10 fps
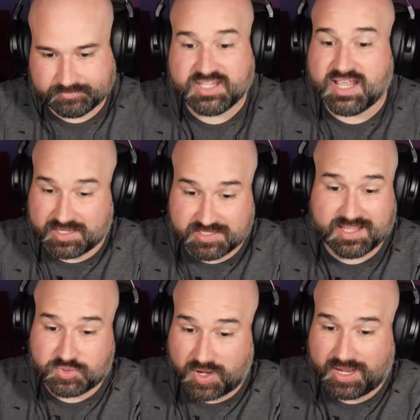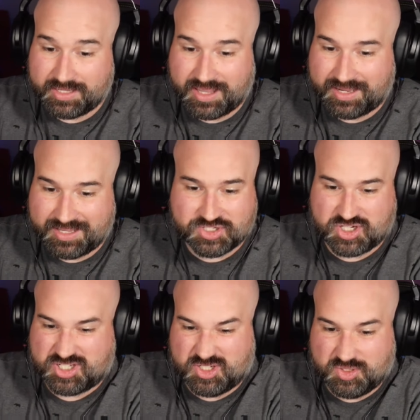Yes, that's right. right. Like he's
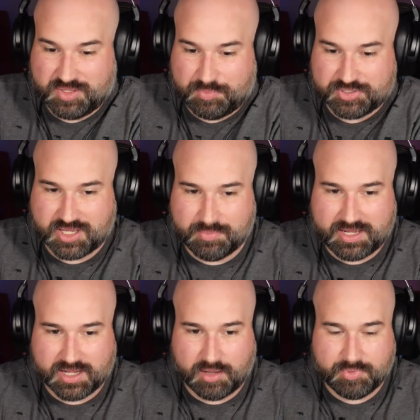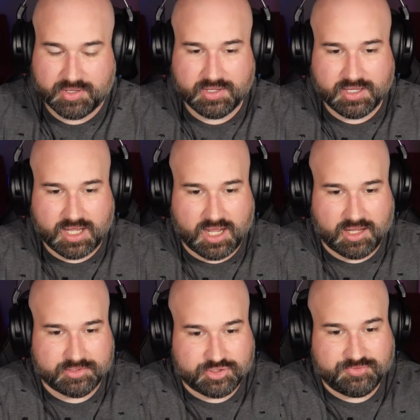just a dude that puts on makeup.
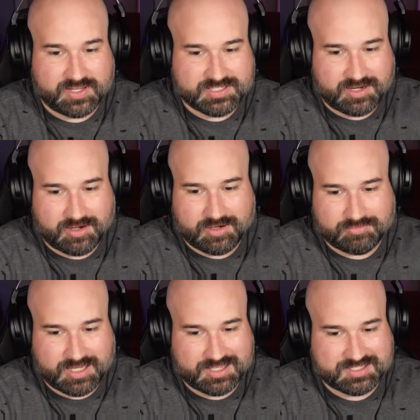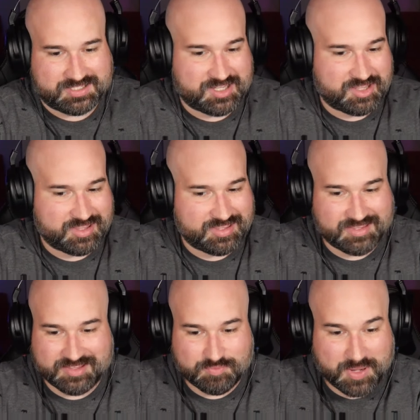Uh, Two Face here, it's
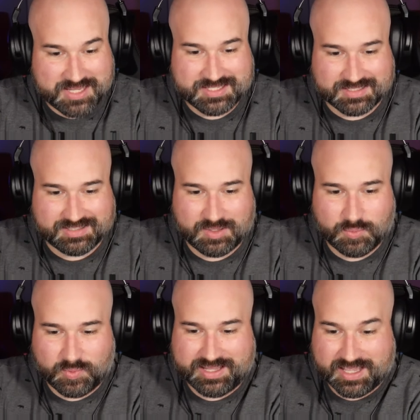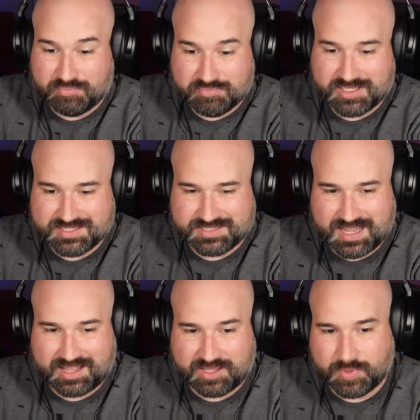basically we get him. He's
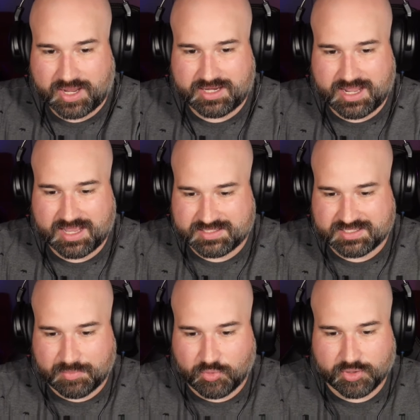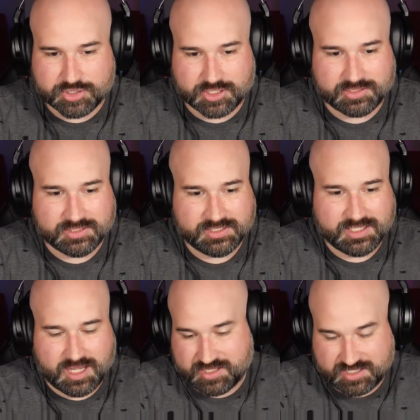exactly right. He has the same origin,
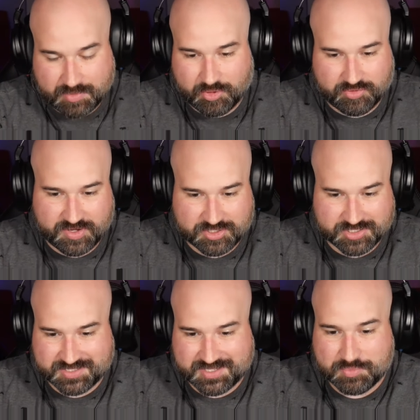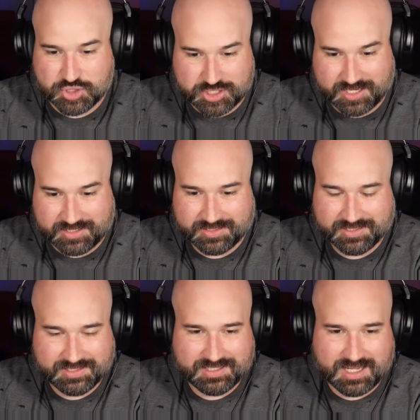uh, the same motivations, the same shtick.
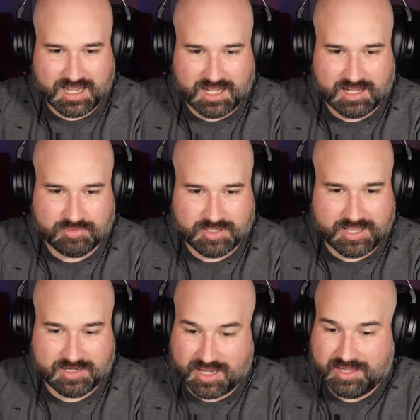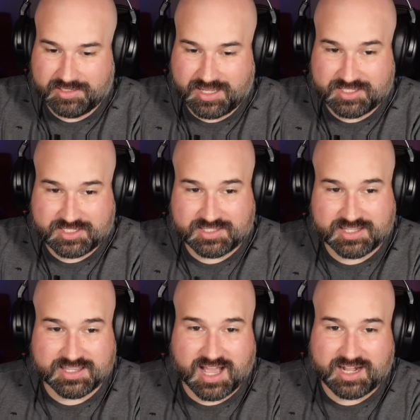Uh, and and it's
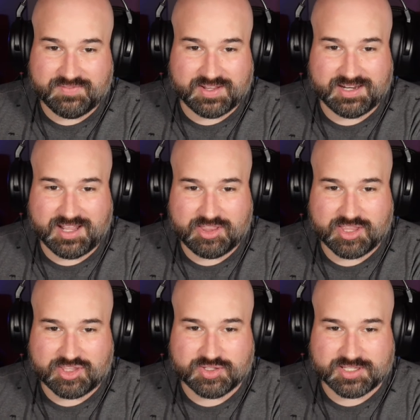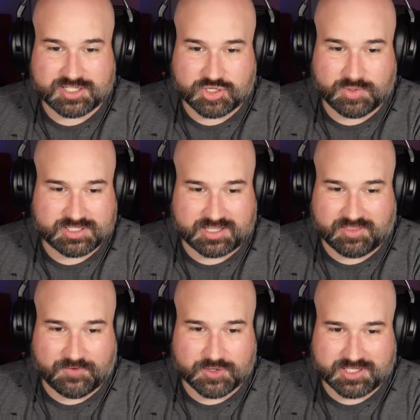not even to this issue. It's like
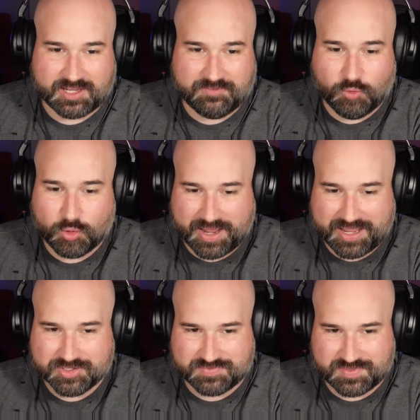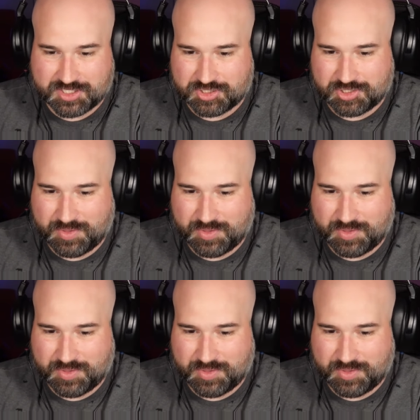the first like four panels of this issue. We